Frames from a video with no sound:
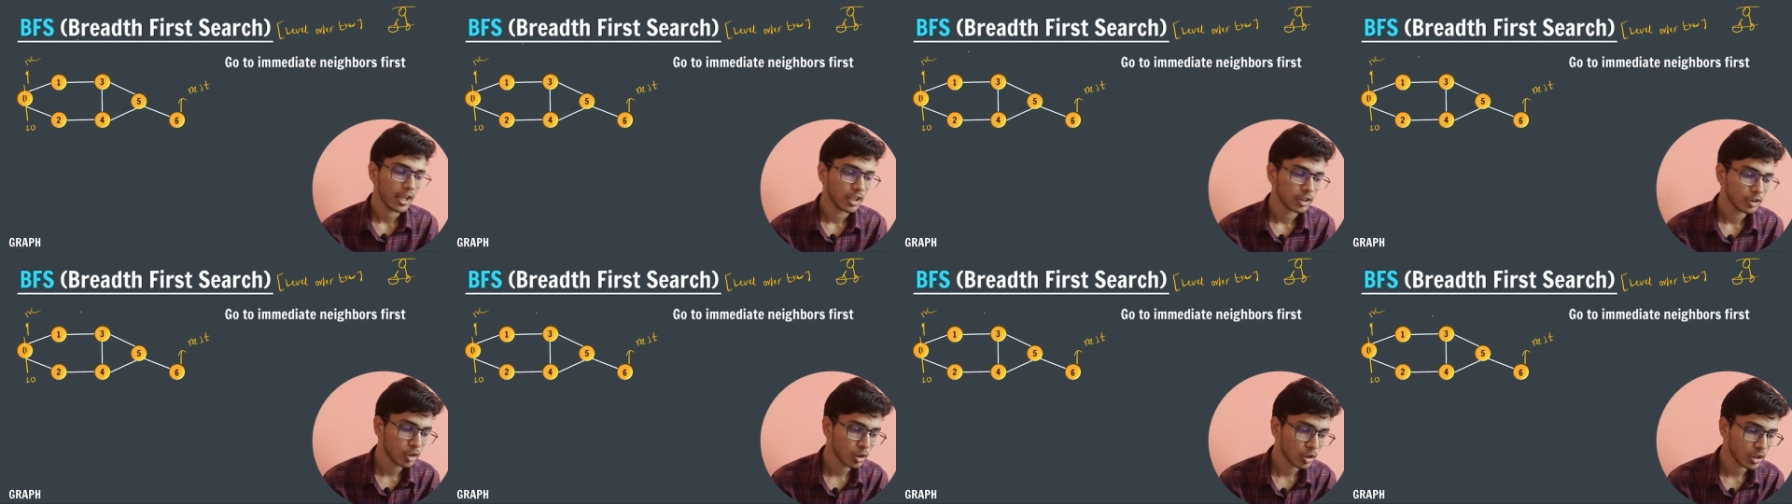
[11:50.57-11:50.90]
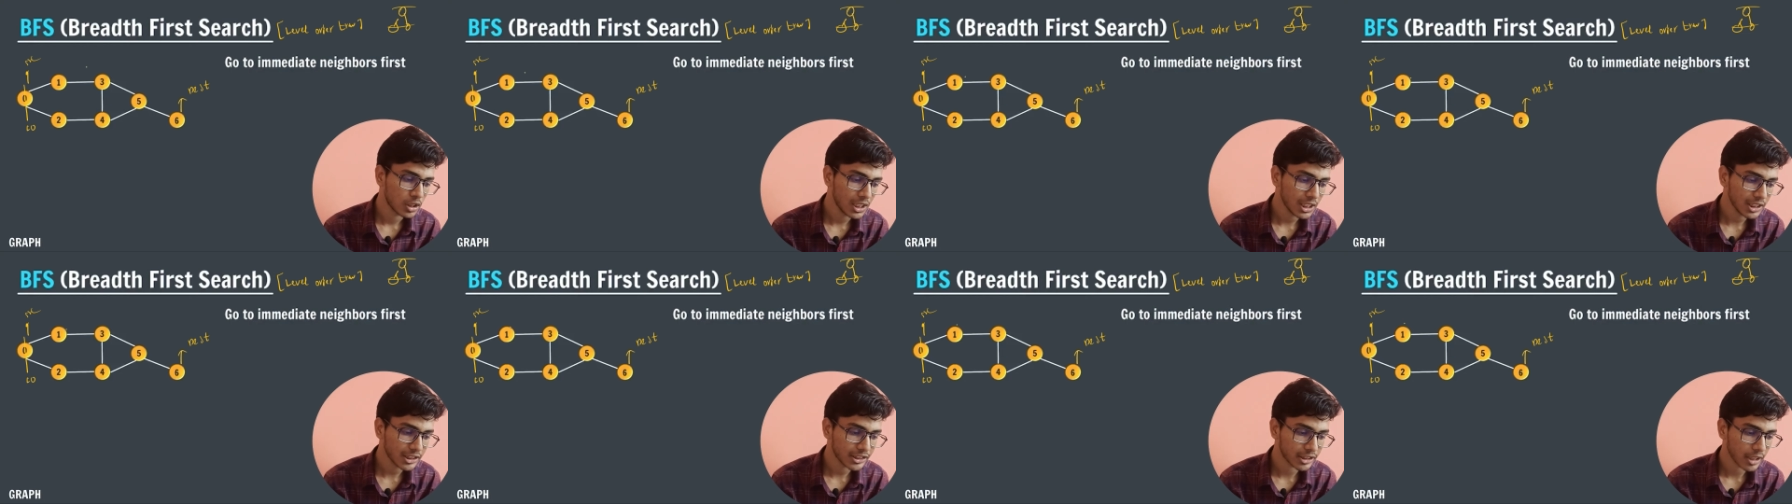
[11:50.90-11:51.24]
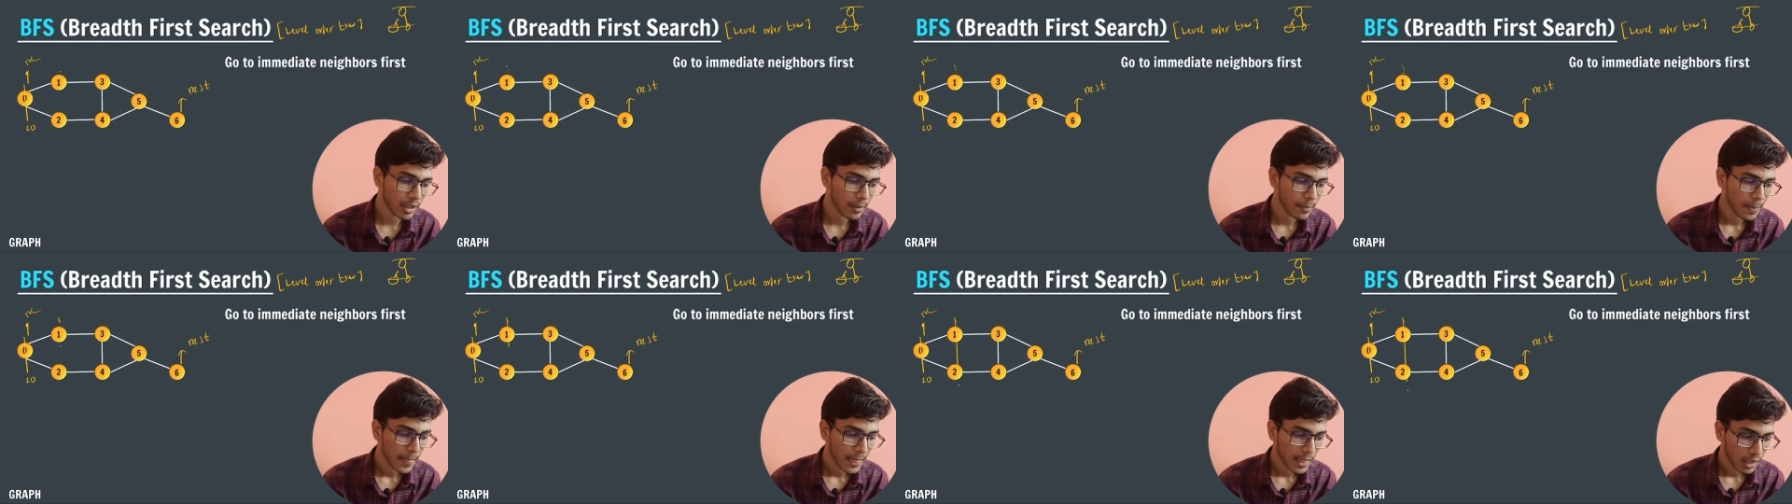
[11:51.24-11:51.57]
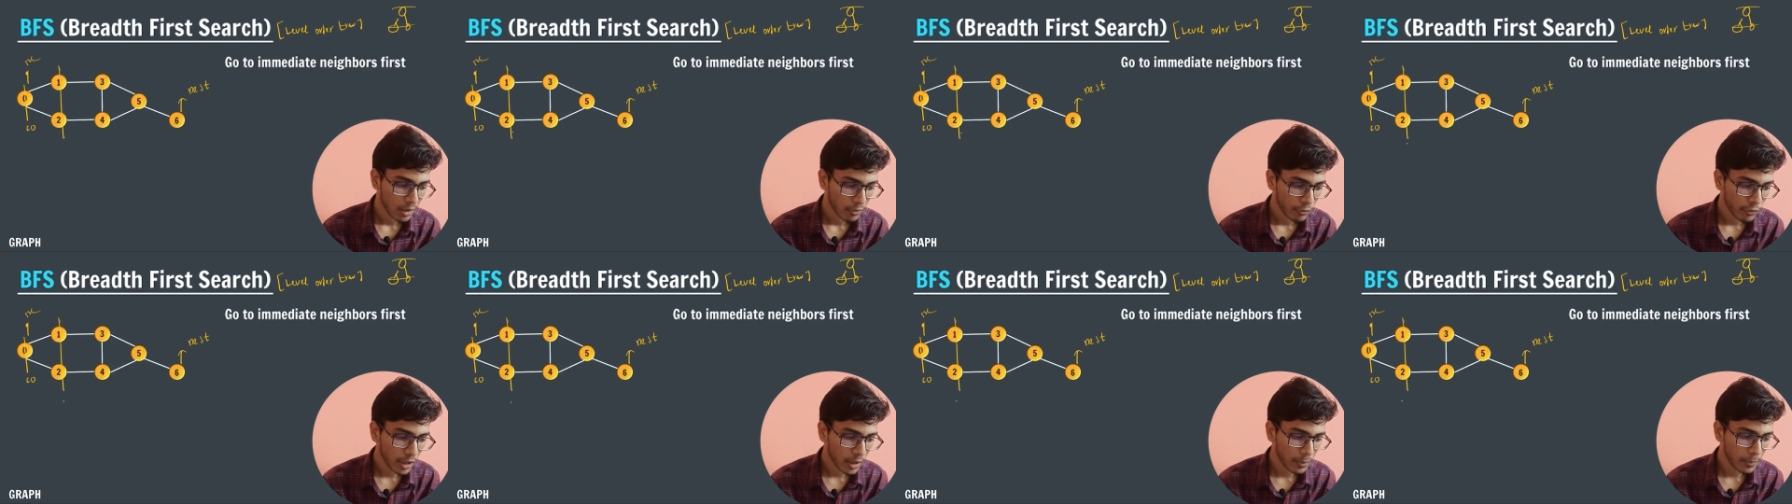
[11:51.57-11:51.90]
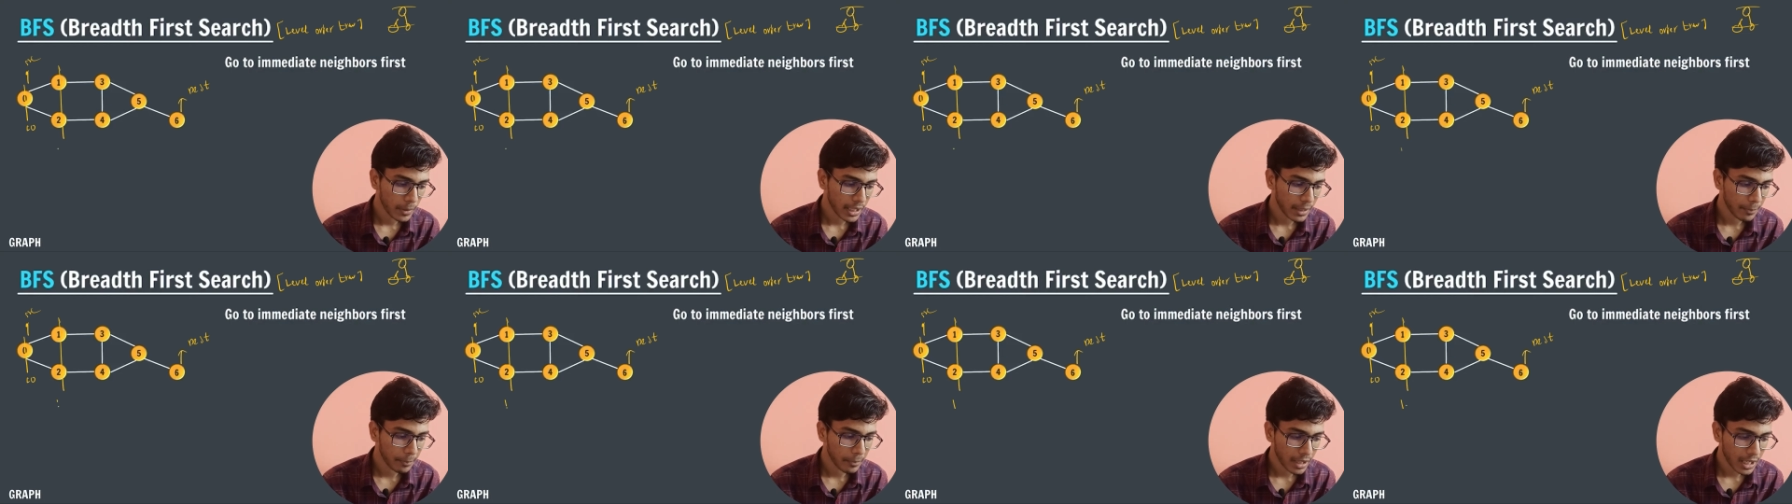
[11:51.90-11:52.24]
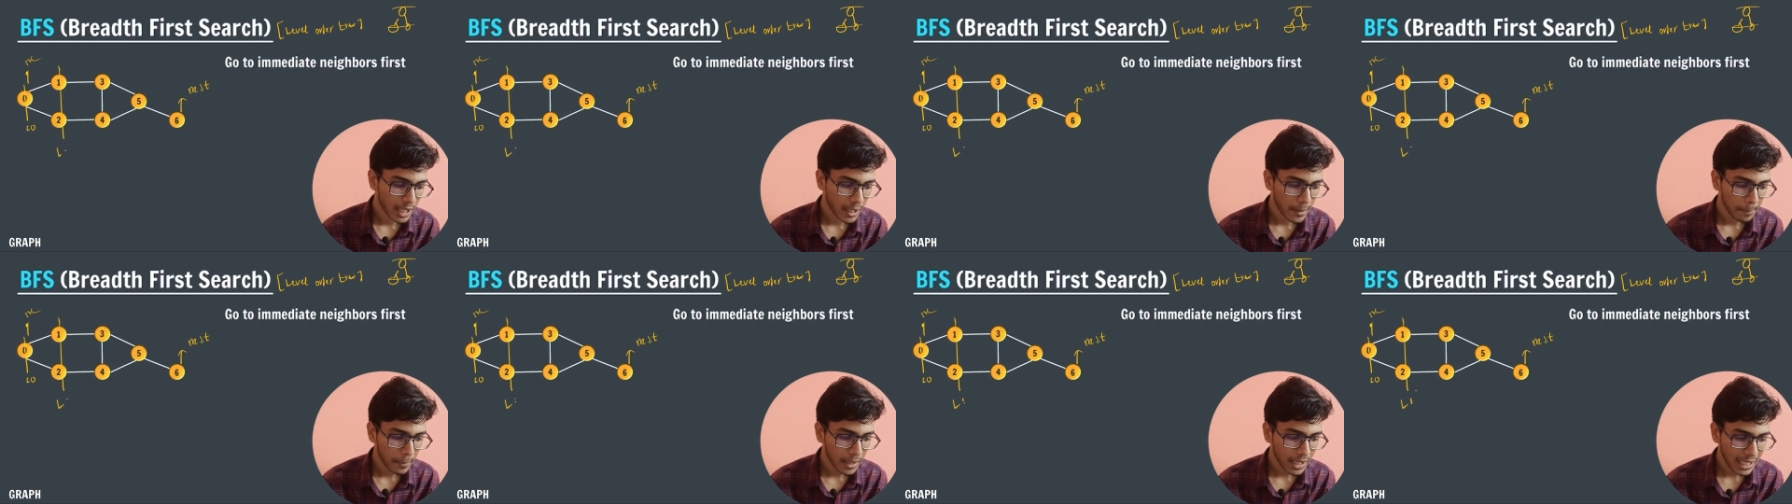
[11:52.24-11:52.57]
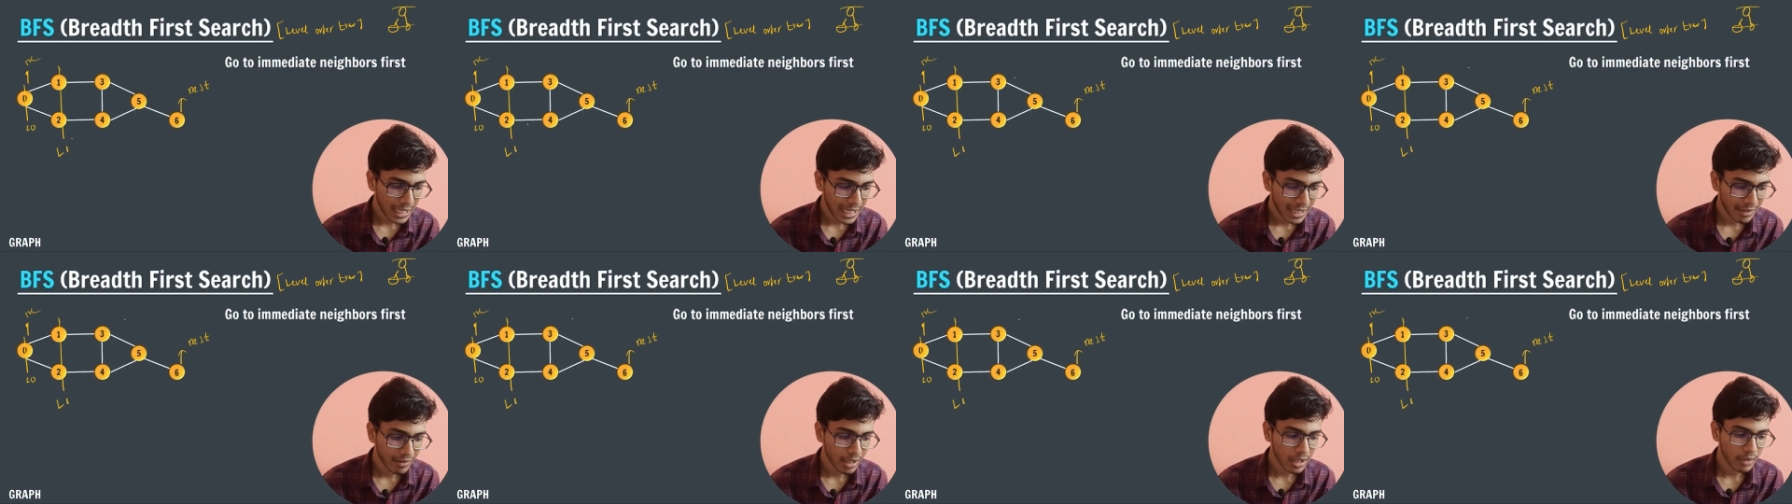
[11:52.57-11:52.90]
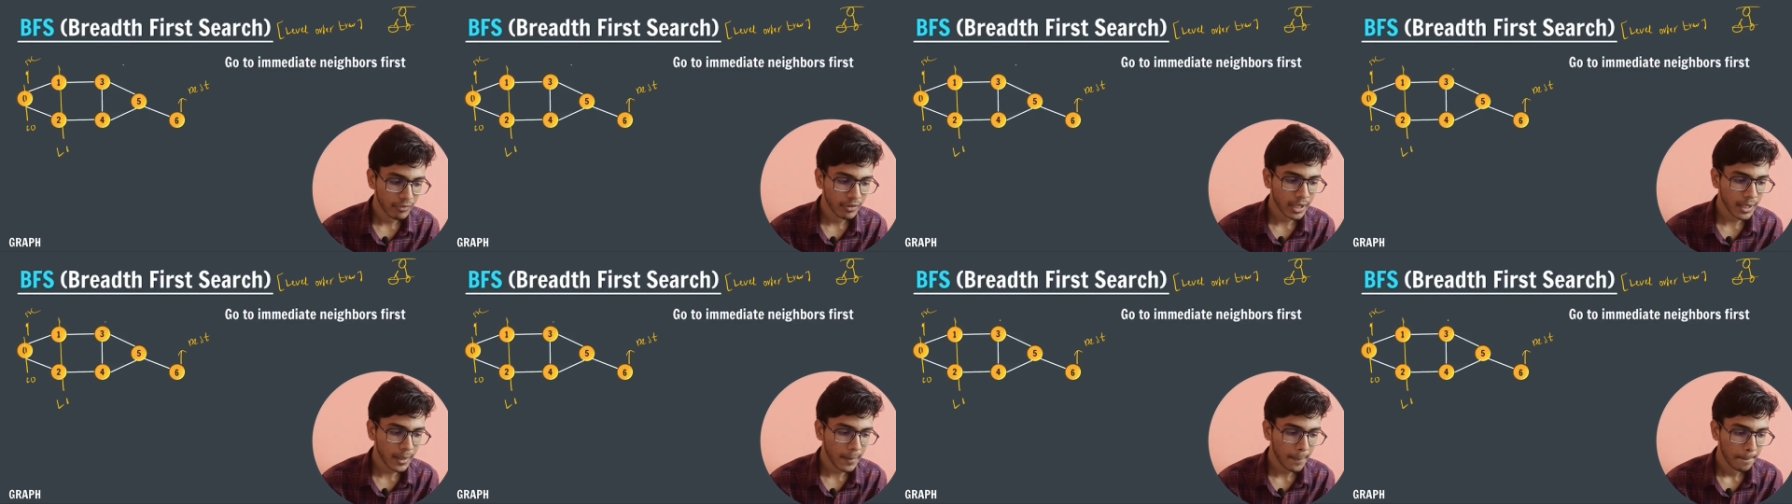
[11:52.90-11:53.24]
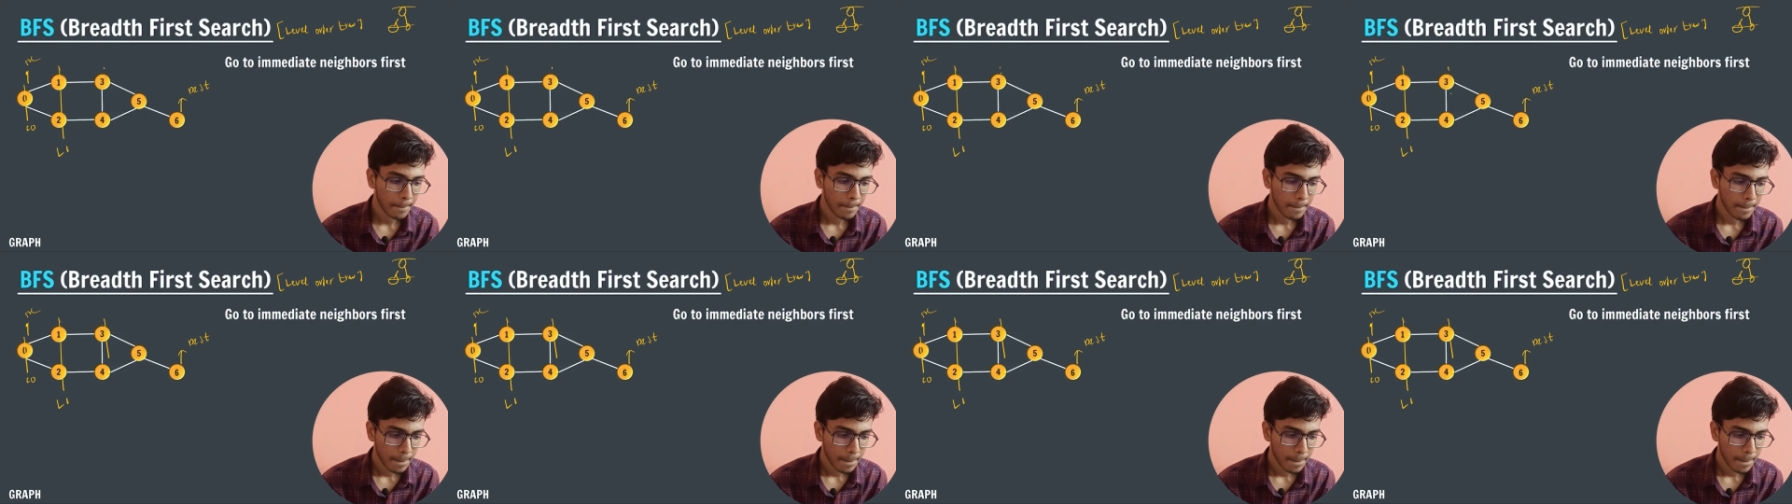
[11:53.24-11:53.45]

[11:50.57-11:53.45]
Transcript: So this will become my level 1,